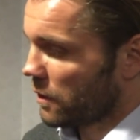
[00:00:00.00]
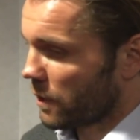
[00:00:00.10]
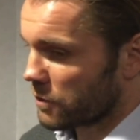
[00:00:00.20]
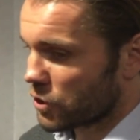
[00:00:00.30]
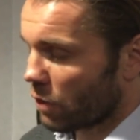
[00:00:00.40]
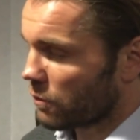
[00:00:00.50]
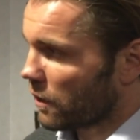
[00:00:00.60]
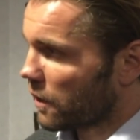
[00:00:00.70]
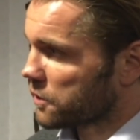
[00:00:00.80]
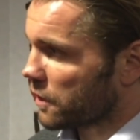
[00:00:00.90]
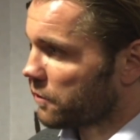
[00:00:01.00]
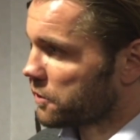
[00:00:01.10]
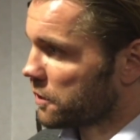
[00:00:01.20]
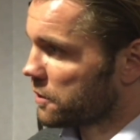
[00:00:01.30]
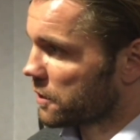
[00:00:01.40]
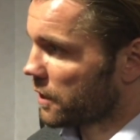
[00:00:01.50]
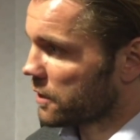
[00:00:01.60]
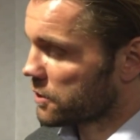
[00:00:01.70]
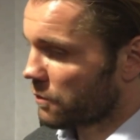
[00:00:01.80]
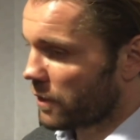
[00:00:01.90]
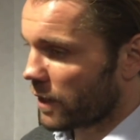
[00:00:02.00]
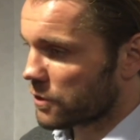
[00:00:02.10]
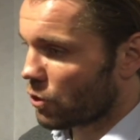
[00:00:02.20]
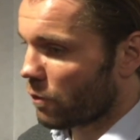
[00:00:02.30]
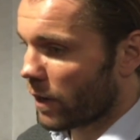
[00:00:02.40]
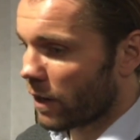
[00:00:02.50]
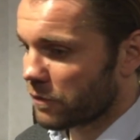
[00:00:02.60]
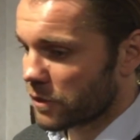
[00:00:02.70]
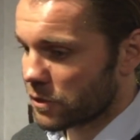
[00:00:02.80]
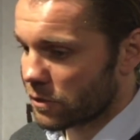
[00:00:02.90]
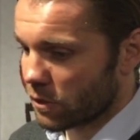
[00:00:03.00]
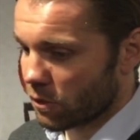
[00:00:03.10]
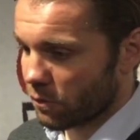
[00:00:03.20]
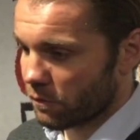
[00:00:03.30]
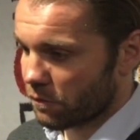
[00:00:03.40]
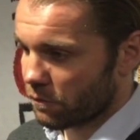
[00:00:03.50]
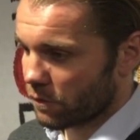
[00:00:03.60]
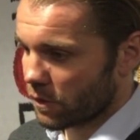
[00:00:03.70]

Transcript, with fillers: Them and Charlton the last game of the season and get ourselves into that top half because you know we've,